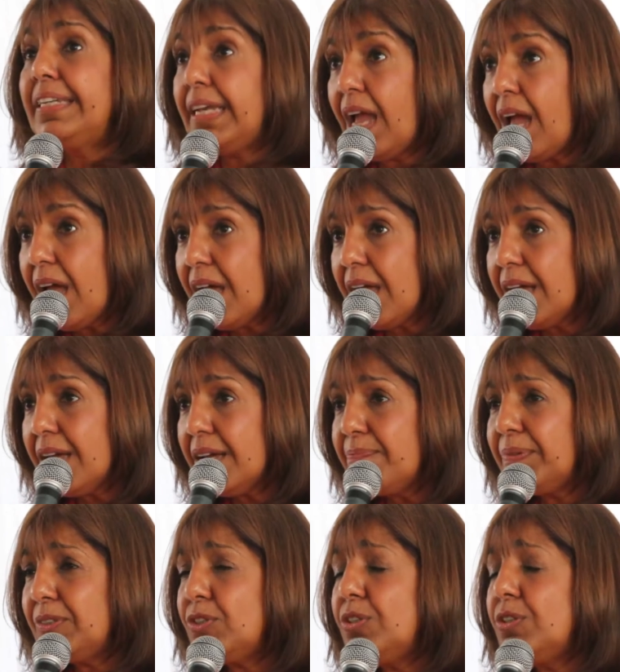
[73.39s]
Yeah,
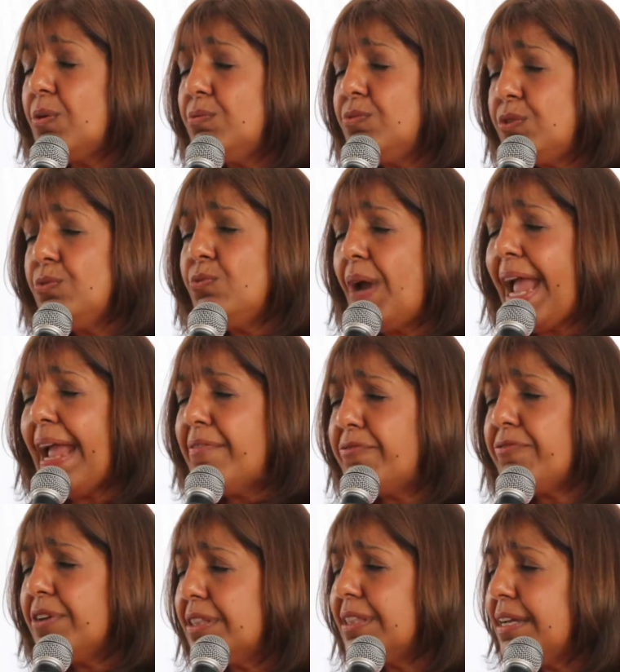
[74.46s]
but don't do
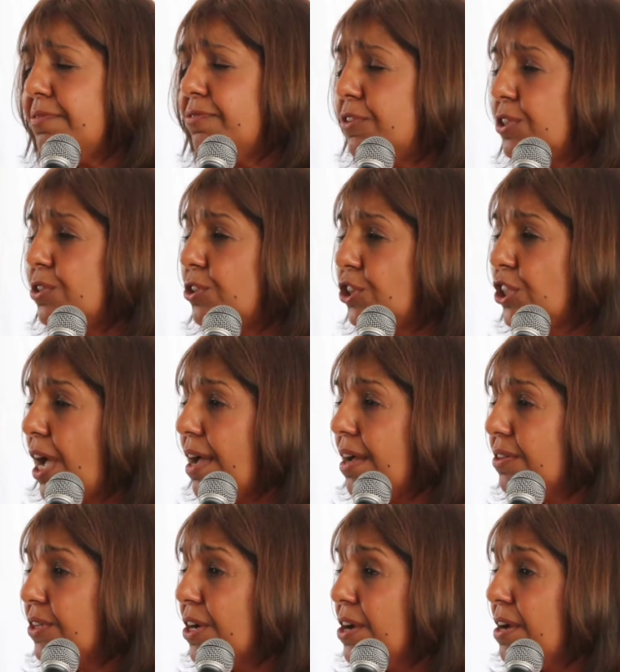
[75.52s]
everything for your
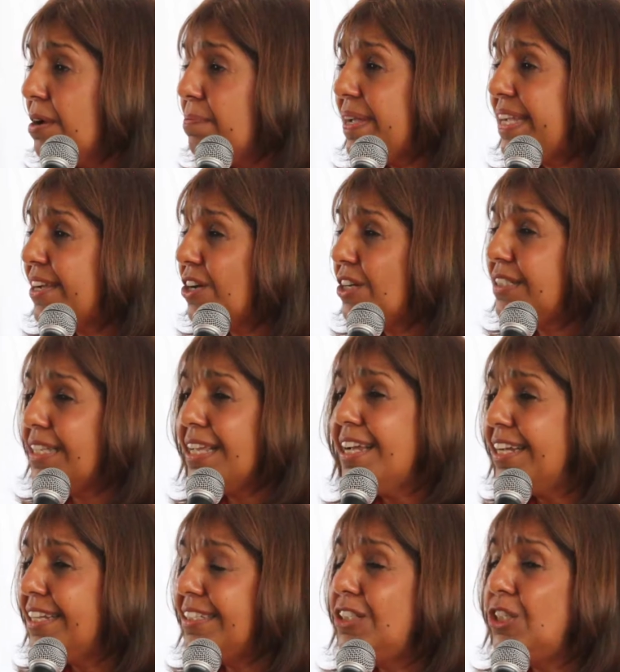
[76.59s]
child, because
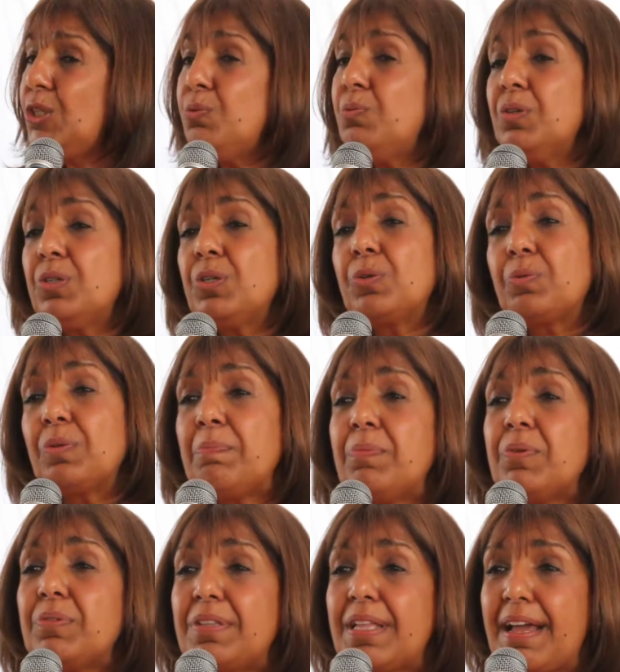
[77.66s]
you will
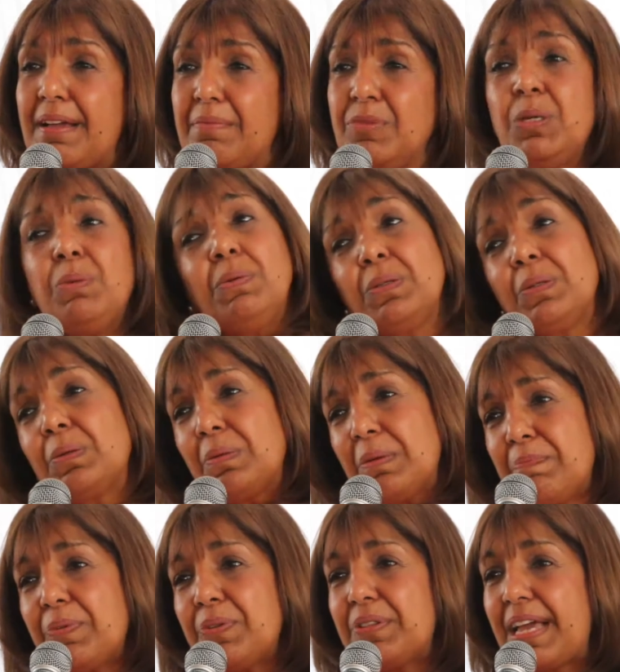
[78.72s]
cripple
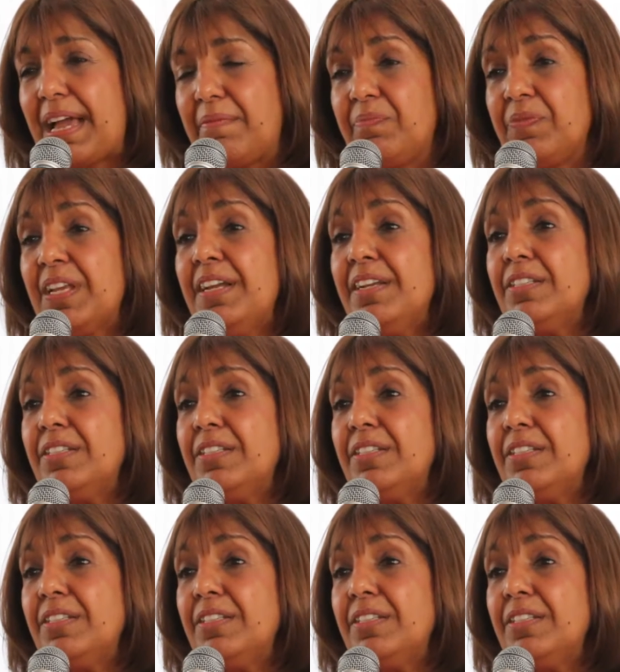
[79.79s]
them.